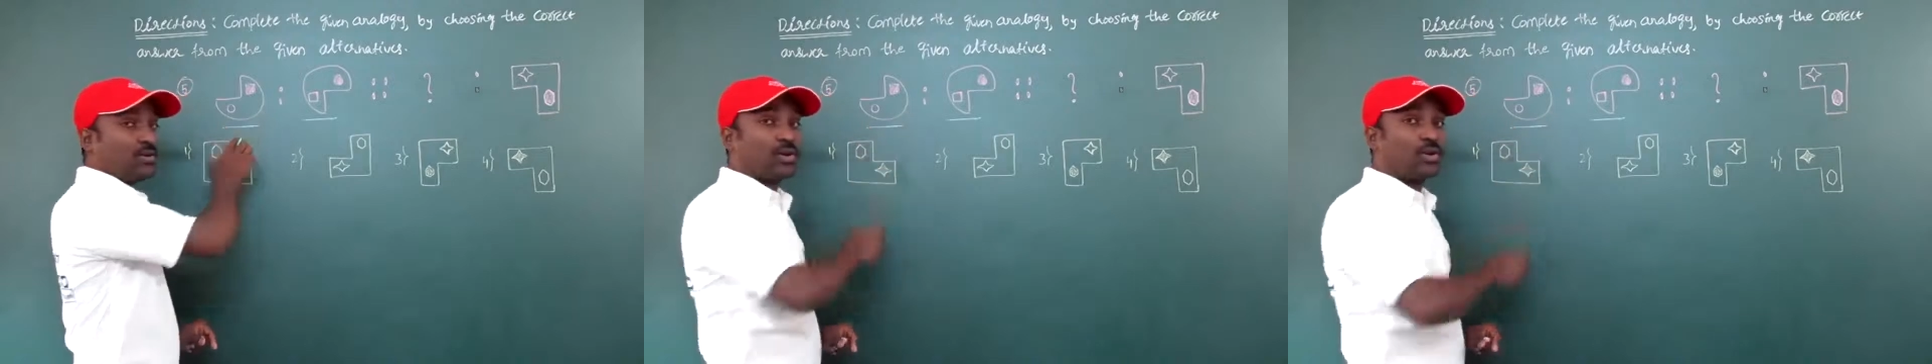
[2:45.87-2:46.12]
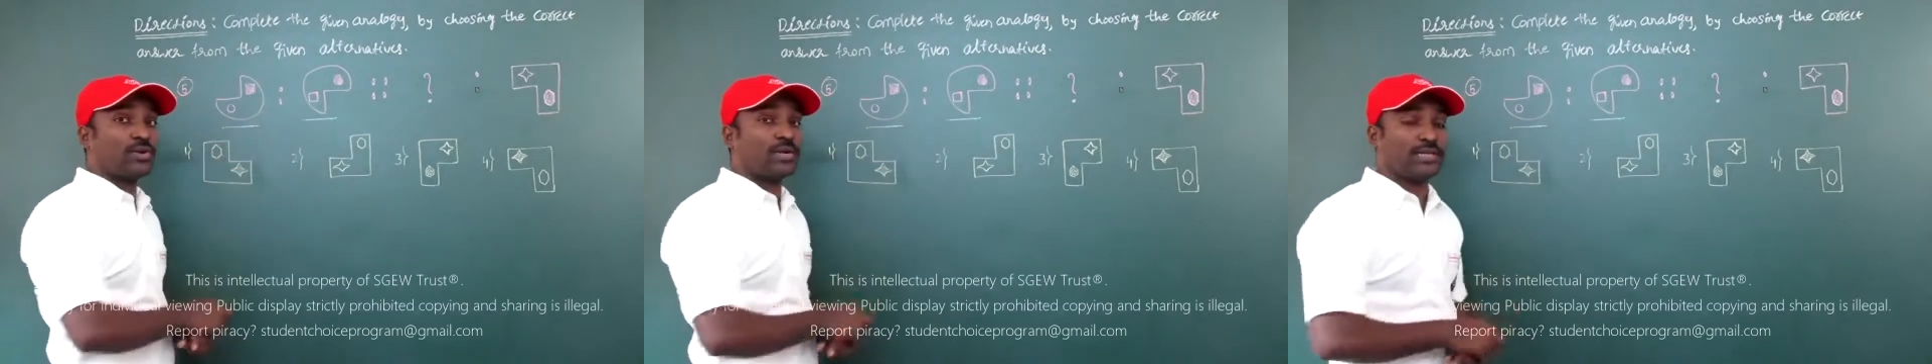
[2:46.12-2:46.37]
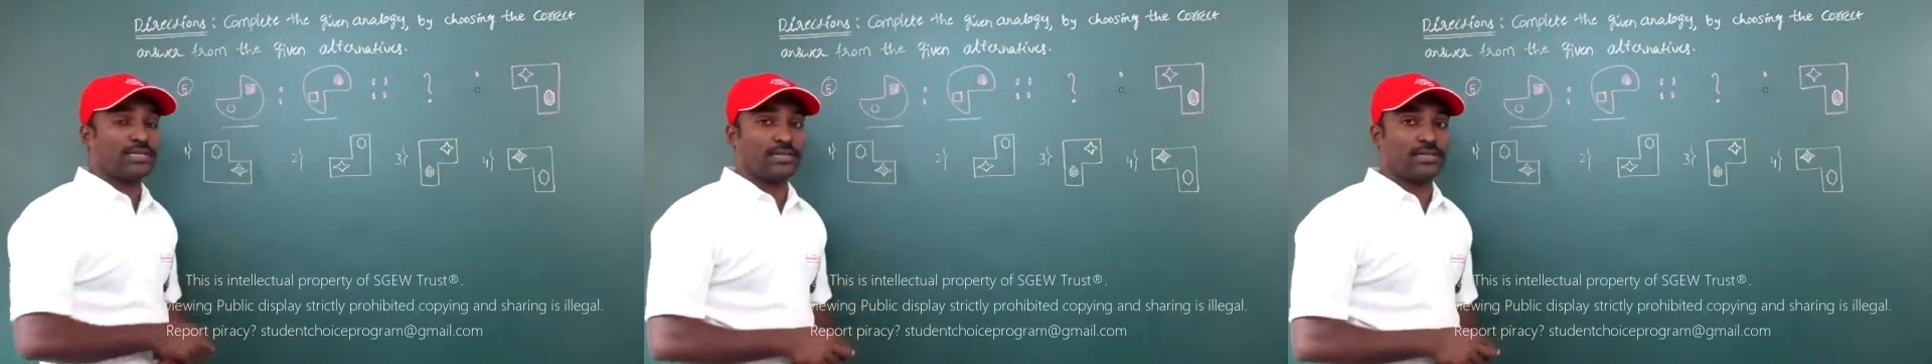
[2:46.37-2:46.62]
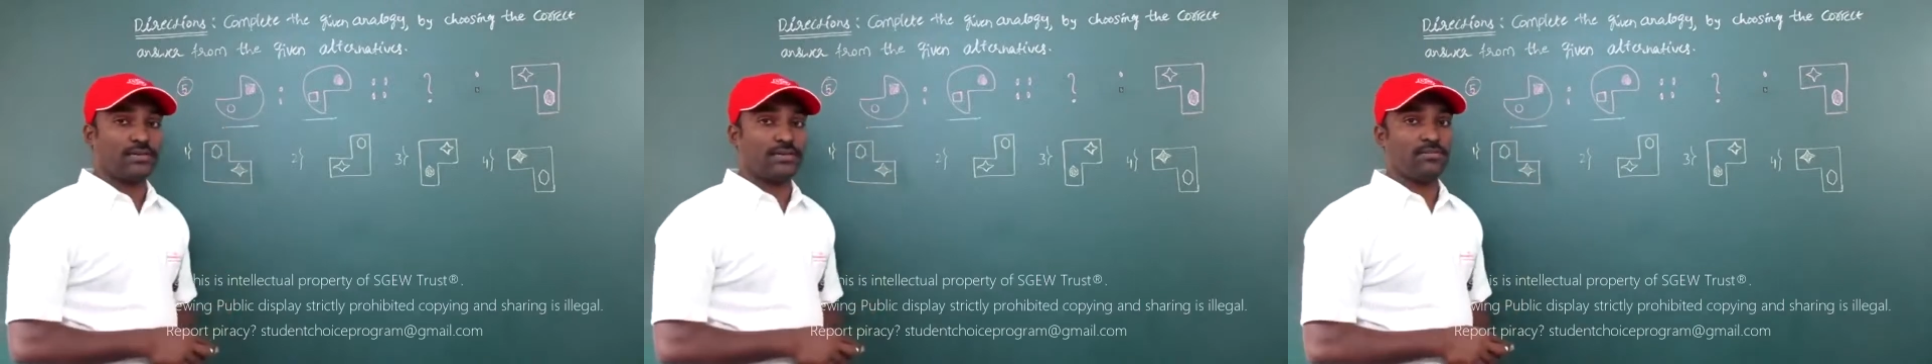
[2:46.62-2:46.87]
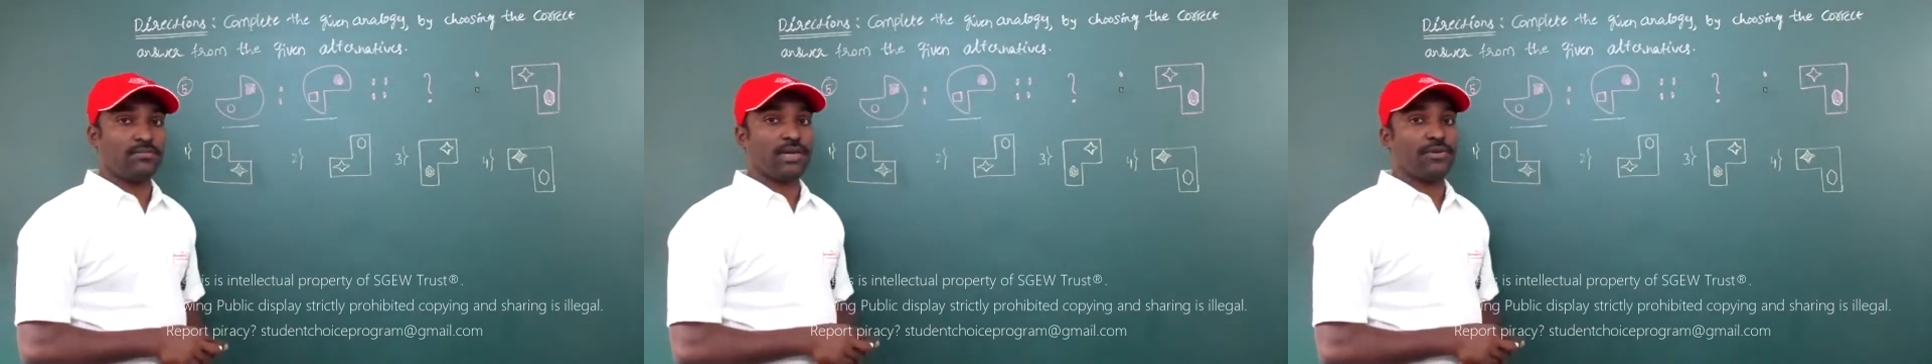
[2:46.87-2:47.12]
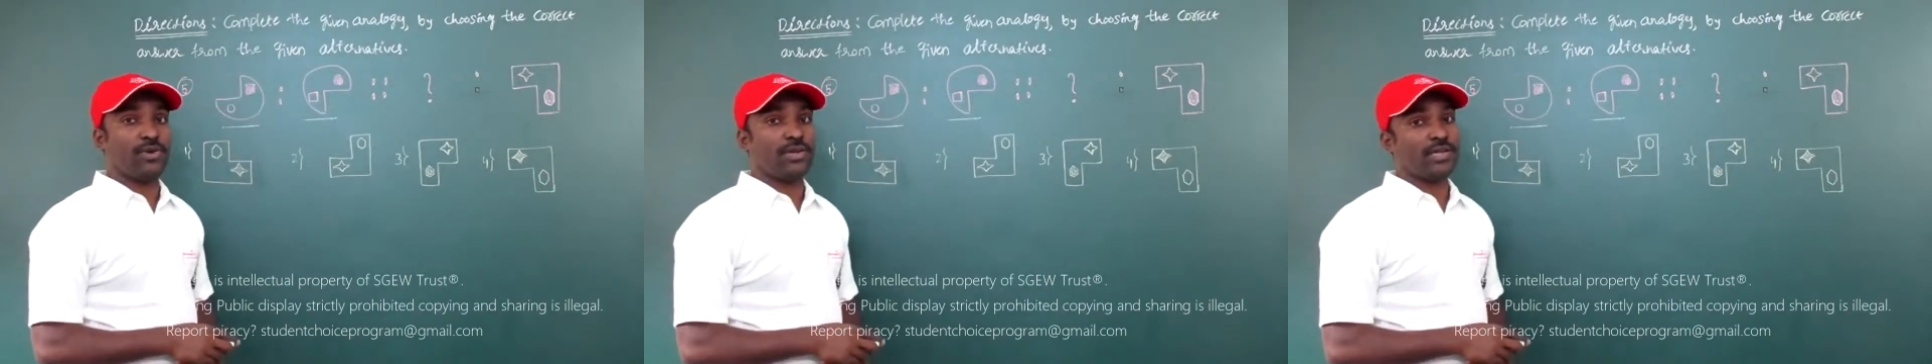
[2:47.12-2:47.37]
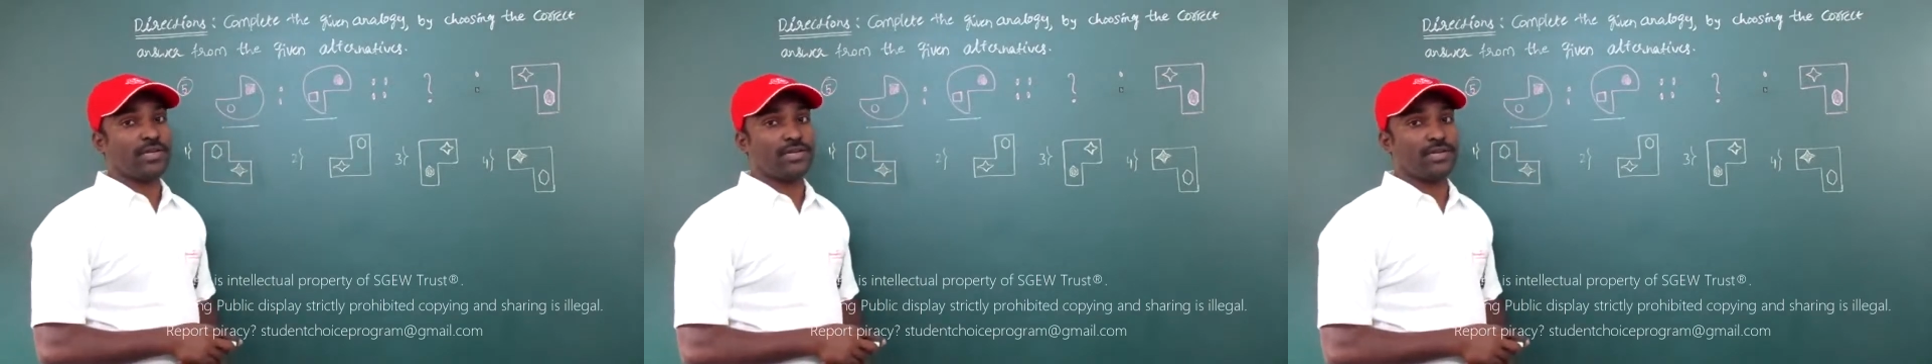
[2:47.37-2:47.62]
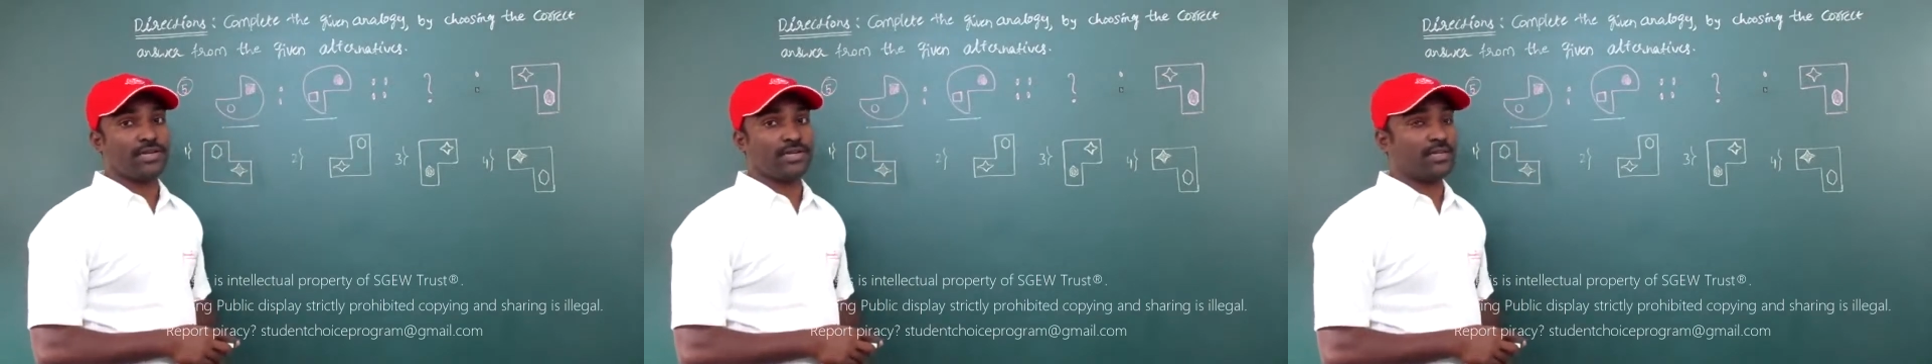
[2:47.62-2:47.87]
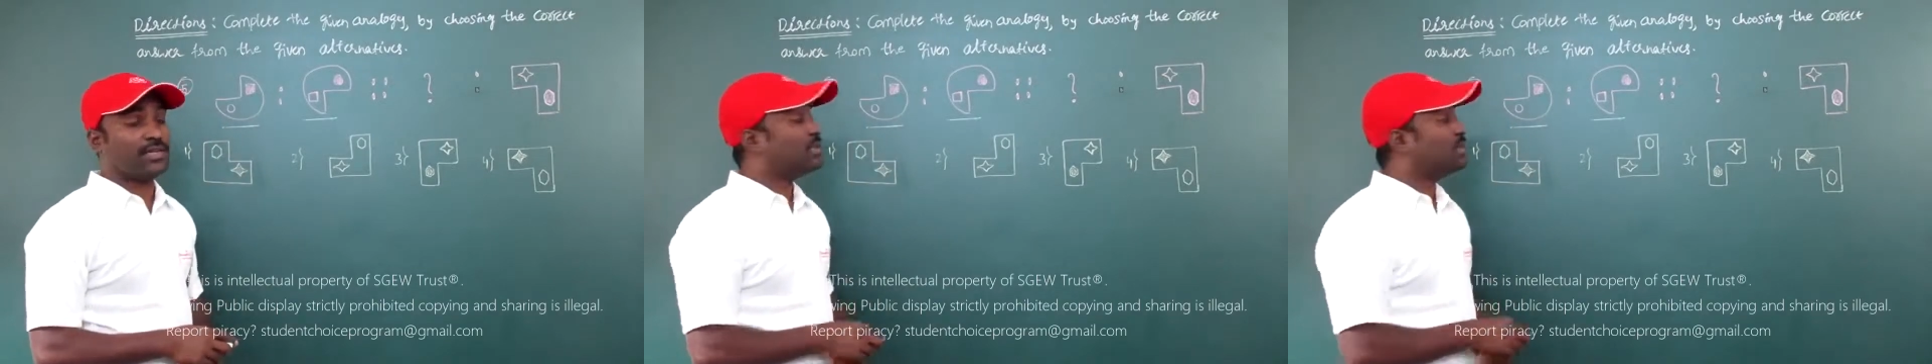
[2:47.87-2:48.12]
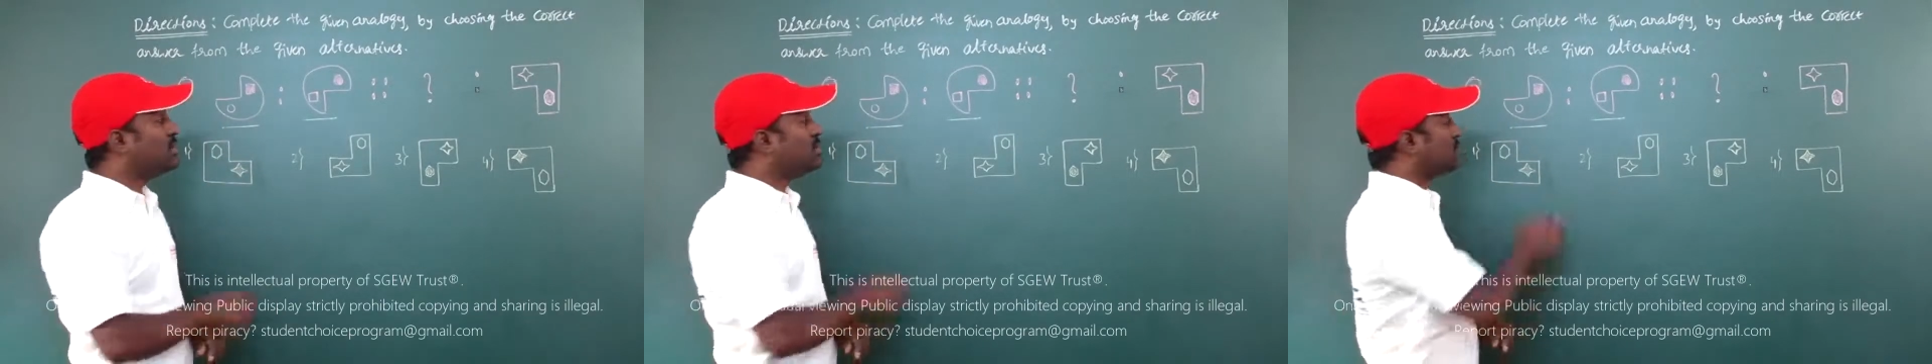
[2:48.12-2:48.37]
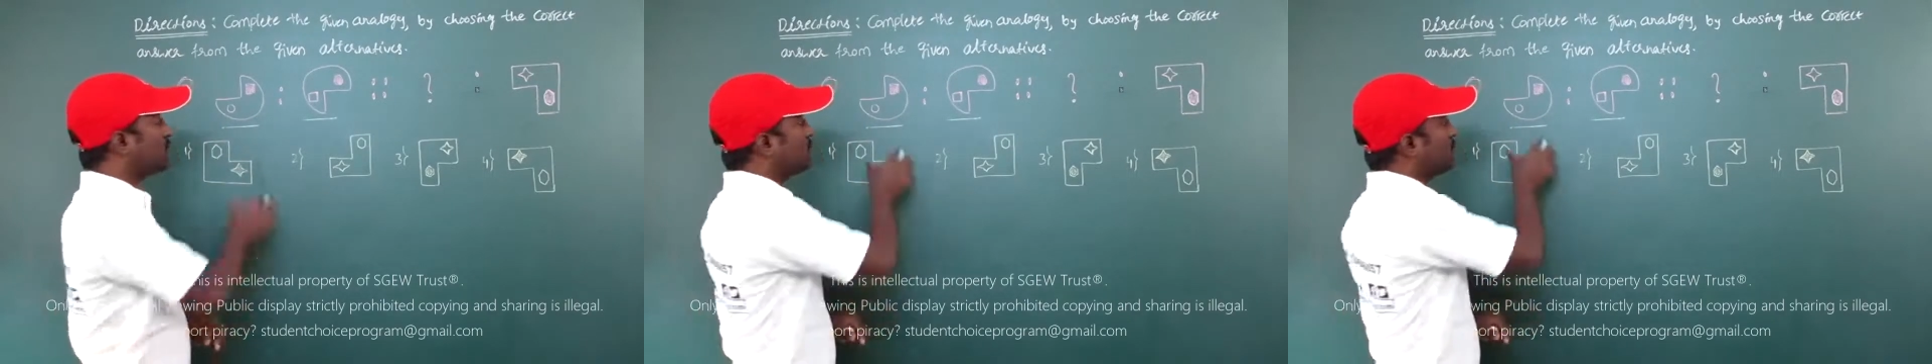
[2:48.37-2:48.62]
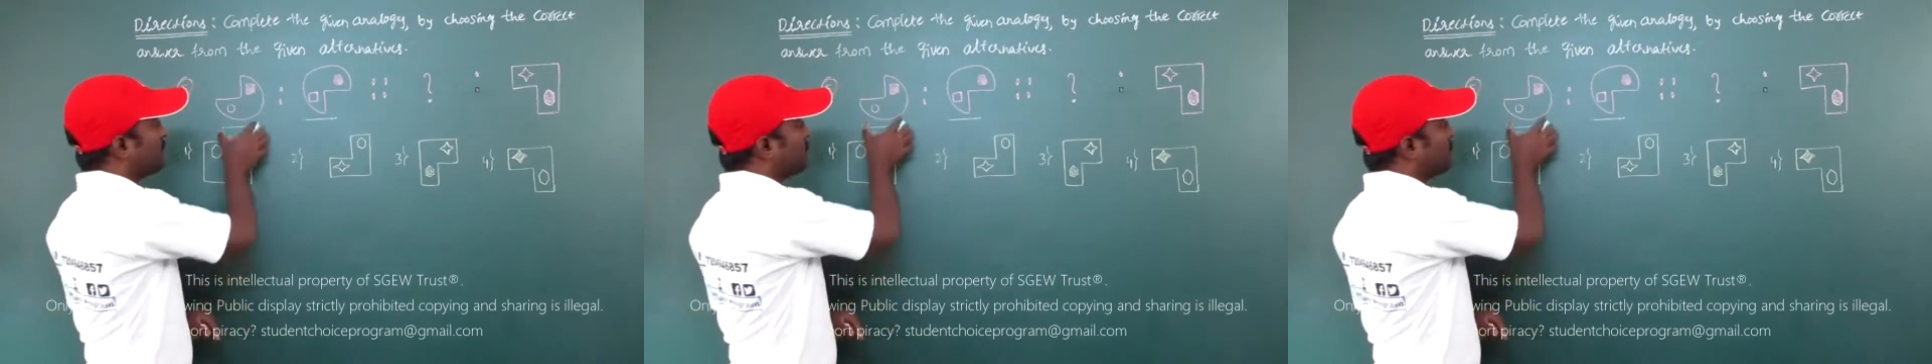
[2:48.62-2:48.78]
rotating by 180 degree. So